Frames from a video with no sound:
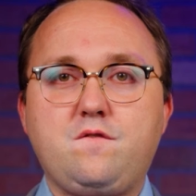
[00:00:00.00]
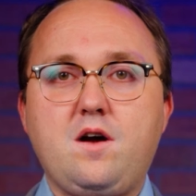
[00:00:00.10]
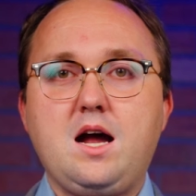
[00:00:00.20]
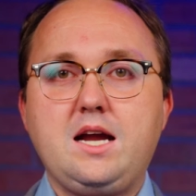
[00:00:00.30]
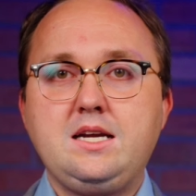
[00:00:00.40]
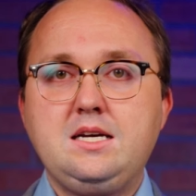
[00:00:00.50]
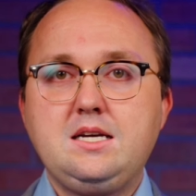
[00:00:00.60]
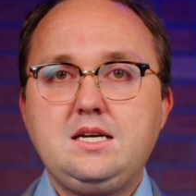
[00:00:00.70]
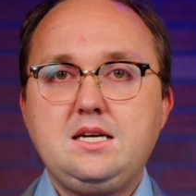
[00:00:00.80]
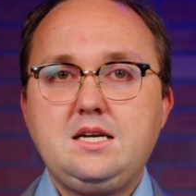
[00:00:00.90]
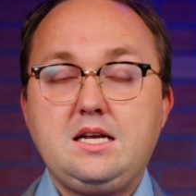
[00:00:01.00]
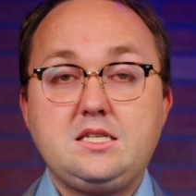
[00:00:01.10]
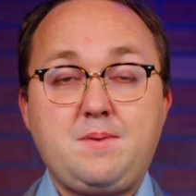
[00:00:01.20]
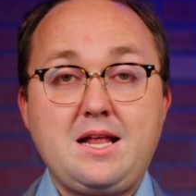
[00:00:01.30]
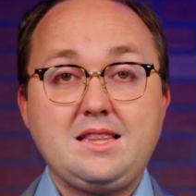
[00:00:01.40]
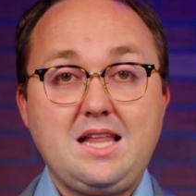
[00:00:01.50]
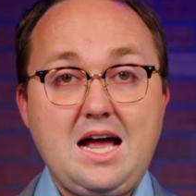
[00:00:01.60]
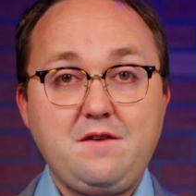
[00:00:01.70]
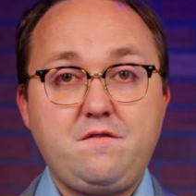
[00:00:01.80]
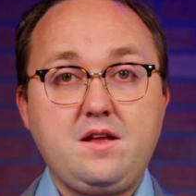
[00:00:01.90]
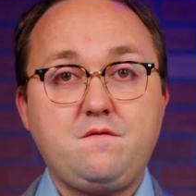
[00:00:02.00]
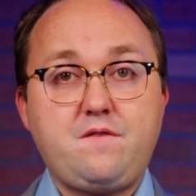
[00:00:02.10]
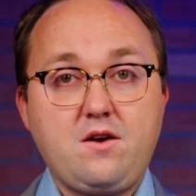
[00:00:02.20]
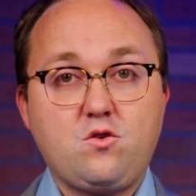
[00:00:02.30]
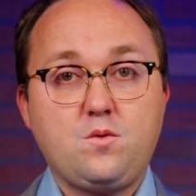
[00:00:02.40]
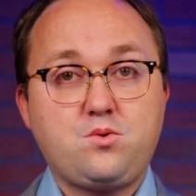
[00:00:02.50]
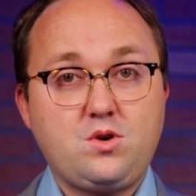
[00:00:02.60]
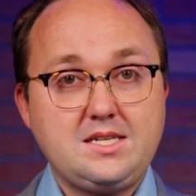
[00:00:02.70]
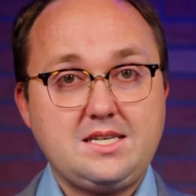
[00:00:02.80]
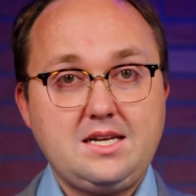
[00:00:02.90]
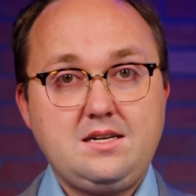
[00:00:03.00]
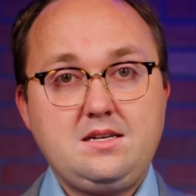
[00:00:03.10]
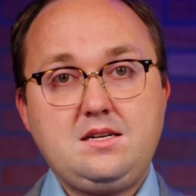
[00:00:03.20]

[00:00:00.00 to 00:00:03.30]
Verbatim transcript: fine and spend life in federal prison.